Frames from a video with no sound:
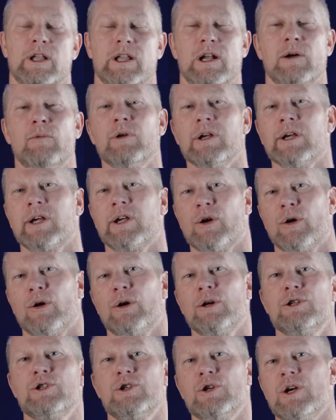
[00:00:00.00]
And I want to
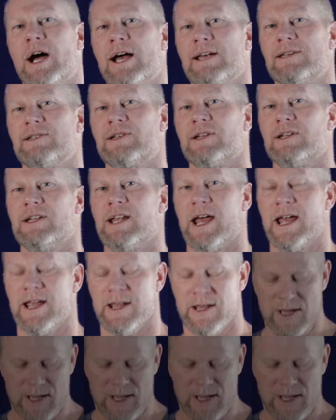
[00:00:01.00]
encourage you guys today.